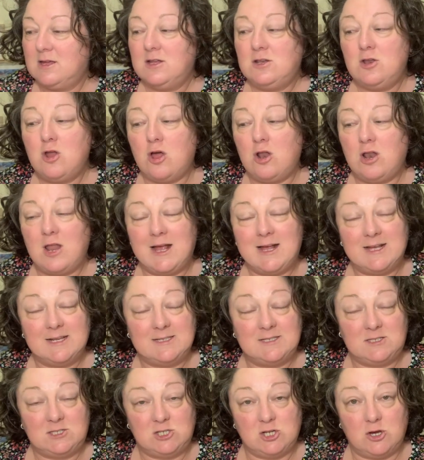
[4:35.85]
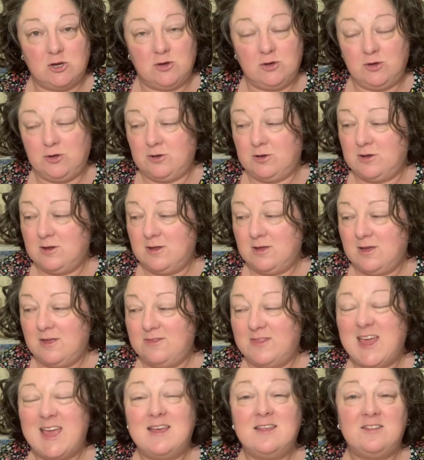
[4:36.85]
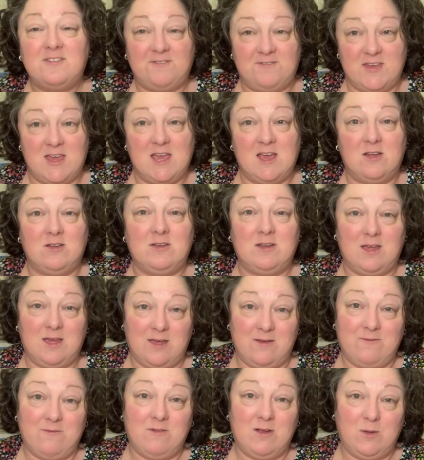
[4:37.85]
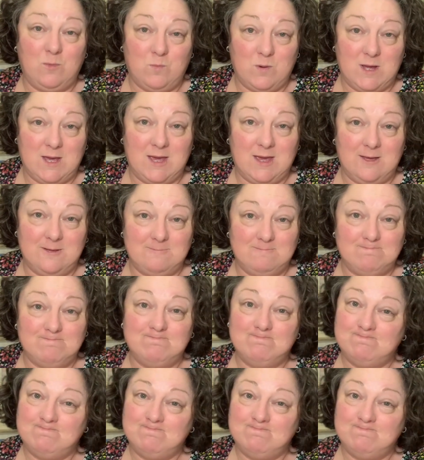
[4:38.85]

not like a stone that is found everywhere.